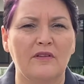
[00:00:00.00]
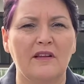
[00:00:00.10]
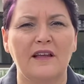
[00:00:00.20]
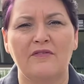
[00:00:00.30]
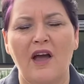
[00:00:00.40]

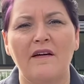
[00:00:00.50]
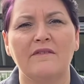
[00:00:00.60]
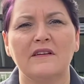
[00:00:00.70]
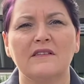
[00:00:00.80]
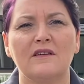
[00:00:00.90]
that they've
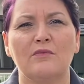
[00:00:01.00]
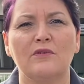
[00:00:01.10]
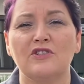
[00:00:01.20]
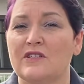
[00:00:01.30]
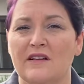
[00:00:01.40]
canvassed that will
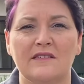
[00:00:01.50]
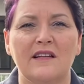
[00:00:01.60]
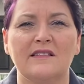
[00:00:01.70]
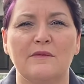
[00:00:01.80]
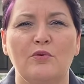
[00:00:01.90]
just answer
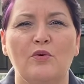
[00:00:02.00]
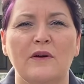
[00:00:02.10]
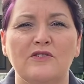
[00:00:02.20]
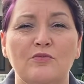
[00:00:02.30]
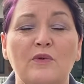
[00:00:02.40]
that simple
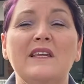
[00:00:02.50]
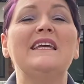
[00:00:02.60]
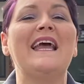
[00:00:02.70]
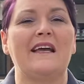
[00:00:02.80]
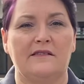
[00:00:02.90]
question with a
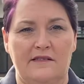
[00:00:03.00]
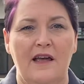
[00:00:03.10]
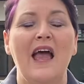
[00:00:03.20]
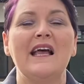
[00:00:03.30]
yes.